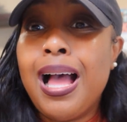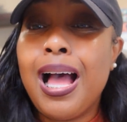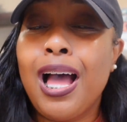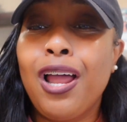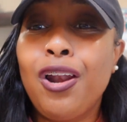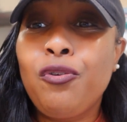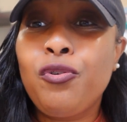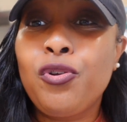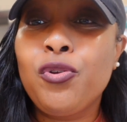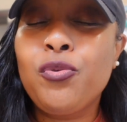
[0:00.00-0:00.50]

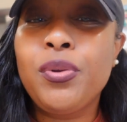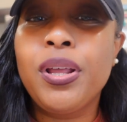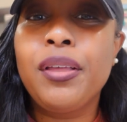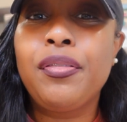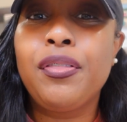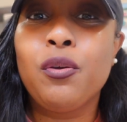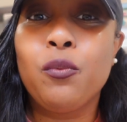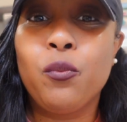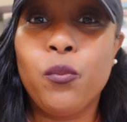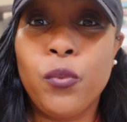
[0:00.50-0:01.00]
don't do
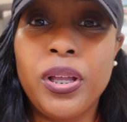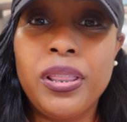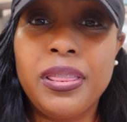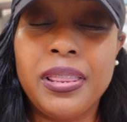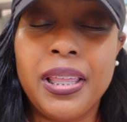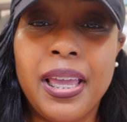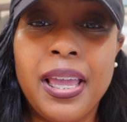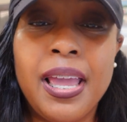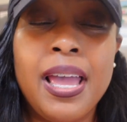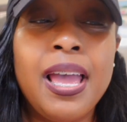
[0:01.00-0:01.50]
nothing with
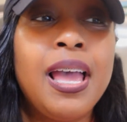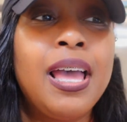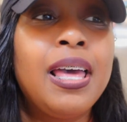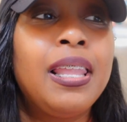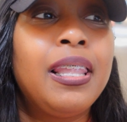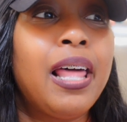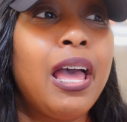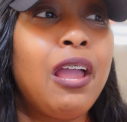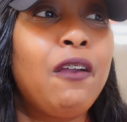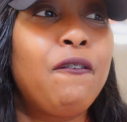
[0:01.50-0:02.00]
it.
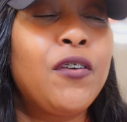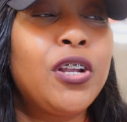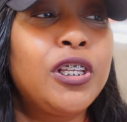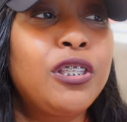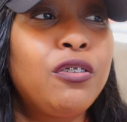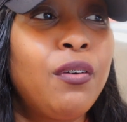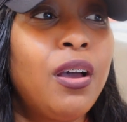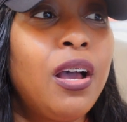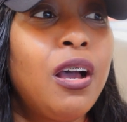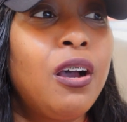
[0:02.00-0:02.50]
Like,
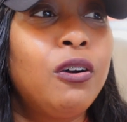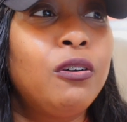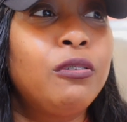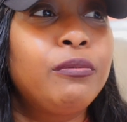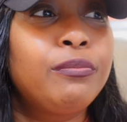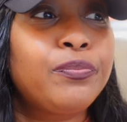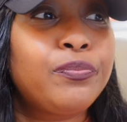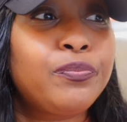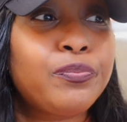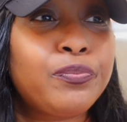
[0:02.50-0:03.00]
first of all,
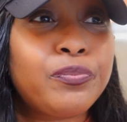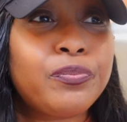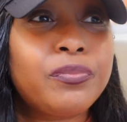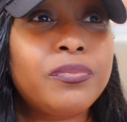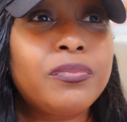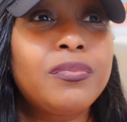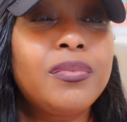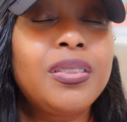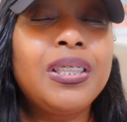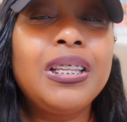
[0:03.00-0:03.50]

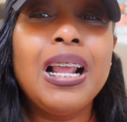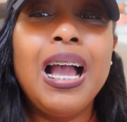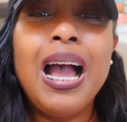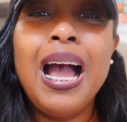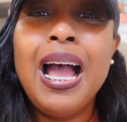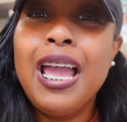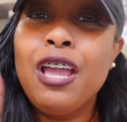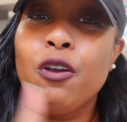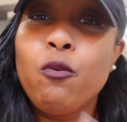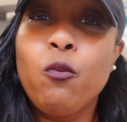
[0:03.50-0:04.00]
I
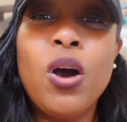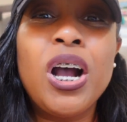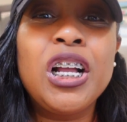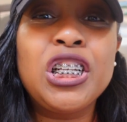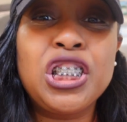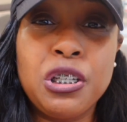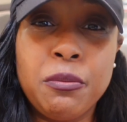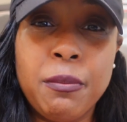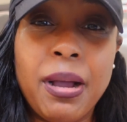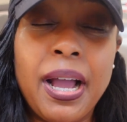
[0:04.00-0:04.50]
hate
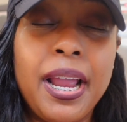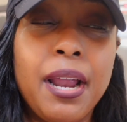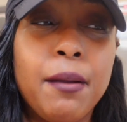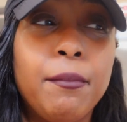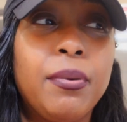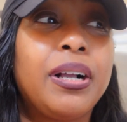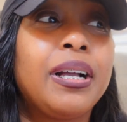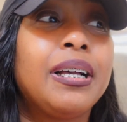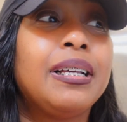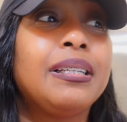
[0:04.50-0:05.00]
washing my hair
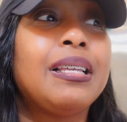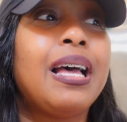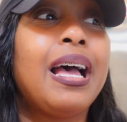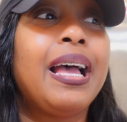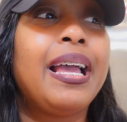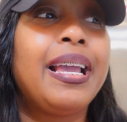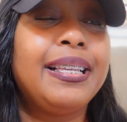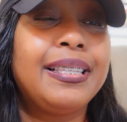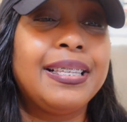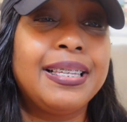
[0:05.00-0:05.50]
because I
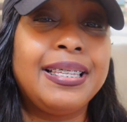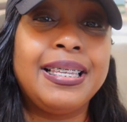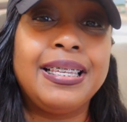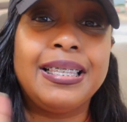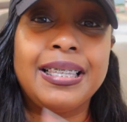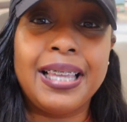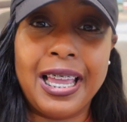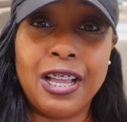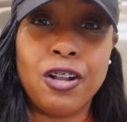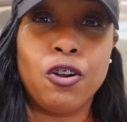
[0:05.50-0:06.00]
hate to
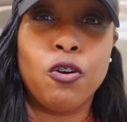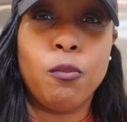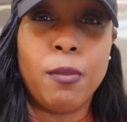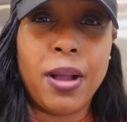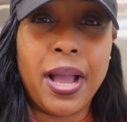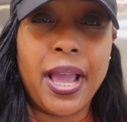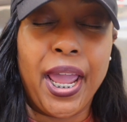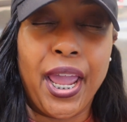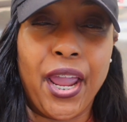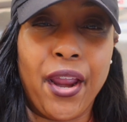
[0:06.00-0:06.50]
detangle
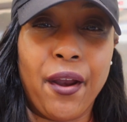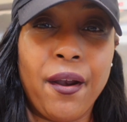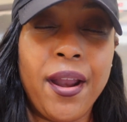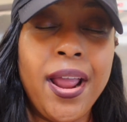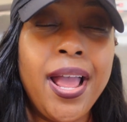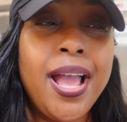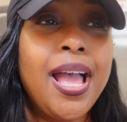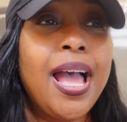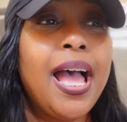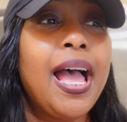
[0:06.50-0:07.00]
my hair.
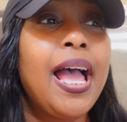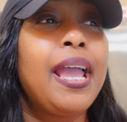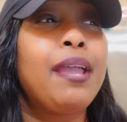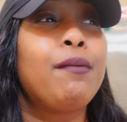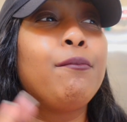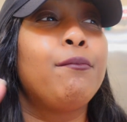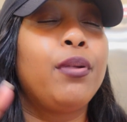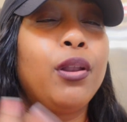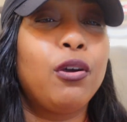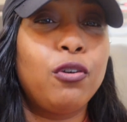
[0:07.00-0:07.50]
I
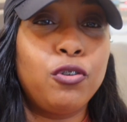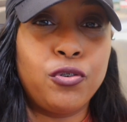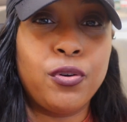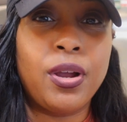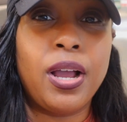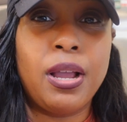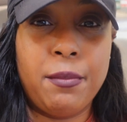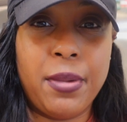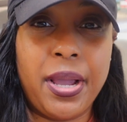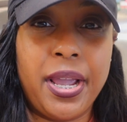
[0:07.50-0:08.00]
hate blow
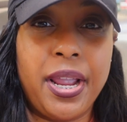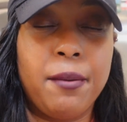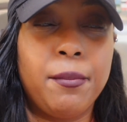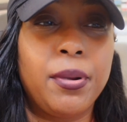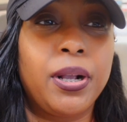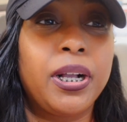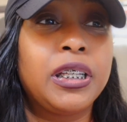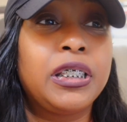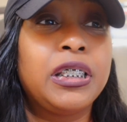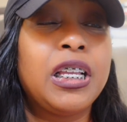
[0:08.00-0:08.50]
drying my hair
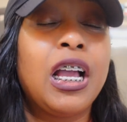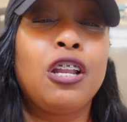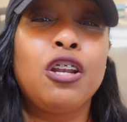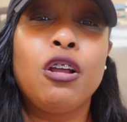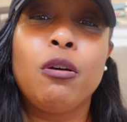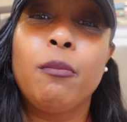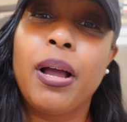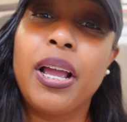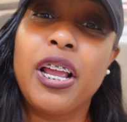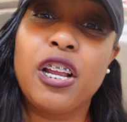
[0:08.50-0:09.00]
because y'all
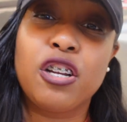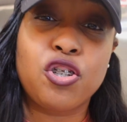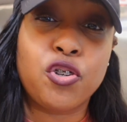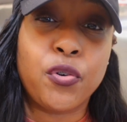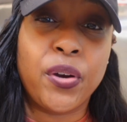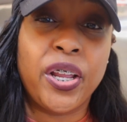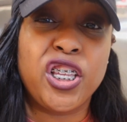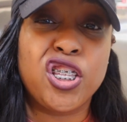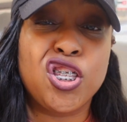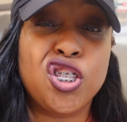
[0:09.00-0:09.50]
know my hair
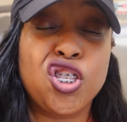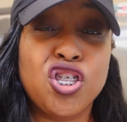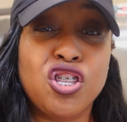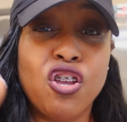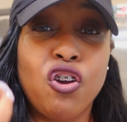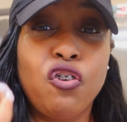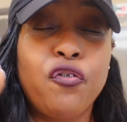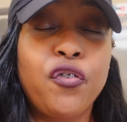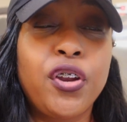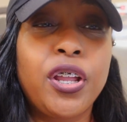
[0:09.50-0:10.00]
shrinks
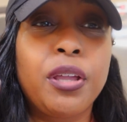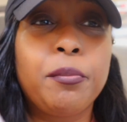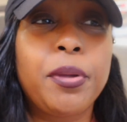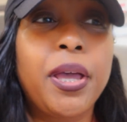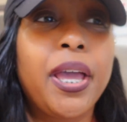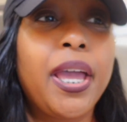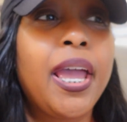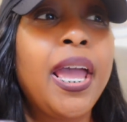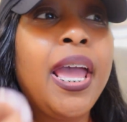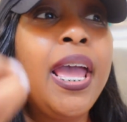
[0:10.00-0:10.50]
so freaking
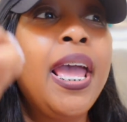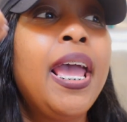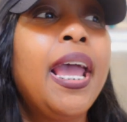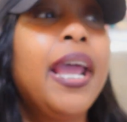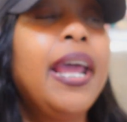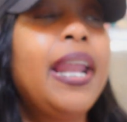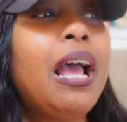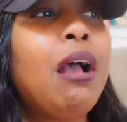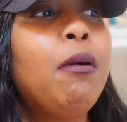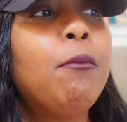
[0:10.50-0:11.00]
bad.
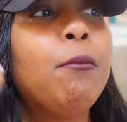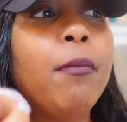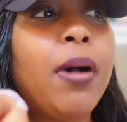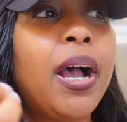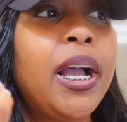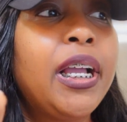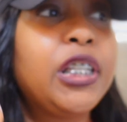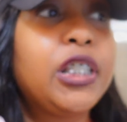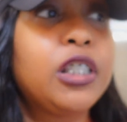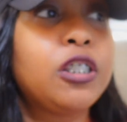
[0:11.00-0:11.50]
And I
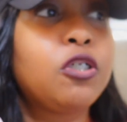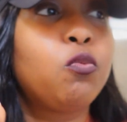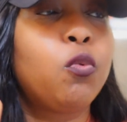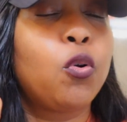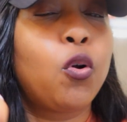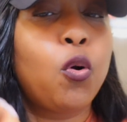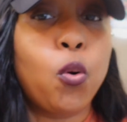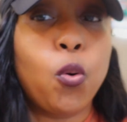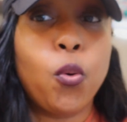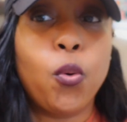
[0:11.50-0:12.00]
might just
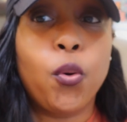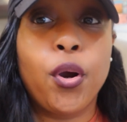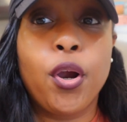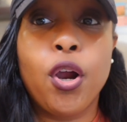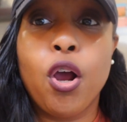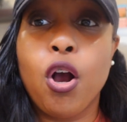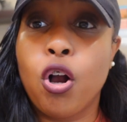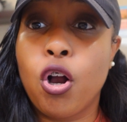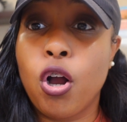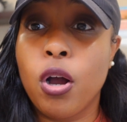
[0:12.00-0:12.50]

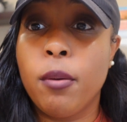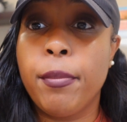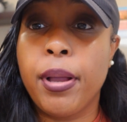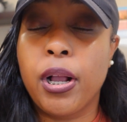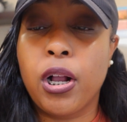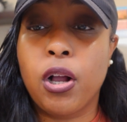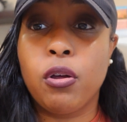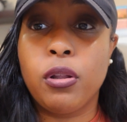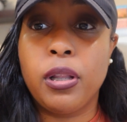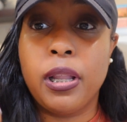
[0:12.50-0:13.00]
record or come
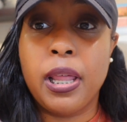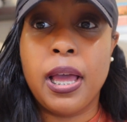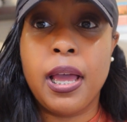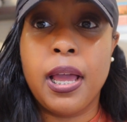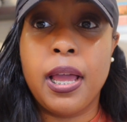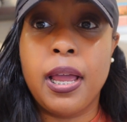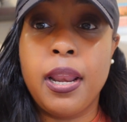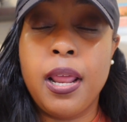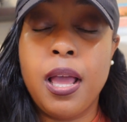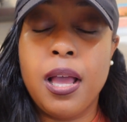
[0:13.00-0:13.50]
back
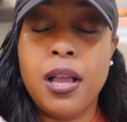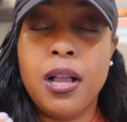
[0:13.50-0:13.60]
on